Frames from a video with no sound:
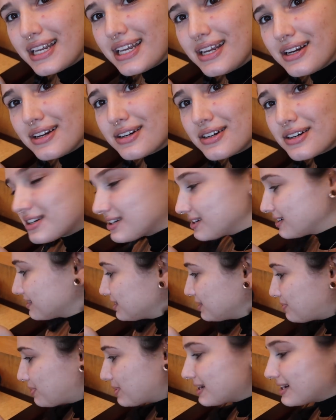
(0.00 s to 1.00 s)
here,
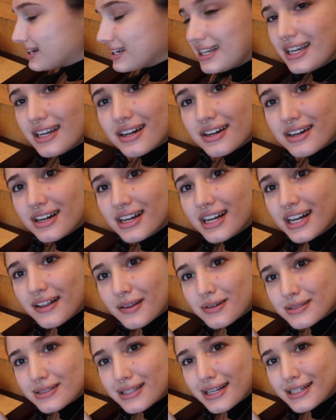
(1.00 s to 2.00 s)
you put it in here.
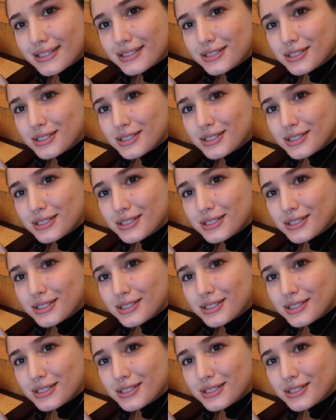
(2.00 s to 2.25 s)
There's lettuce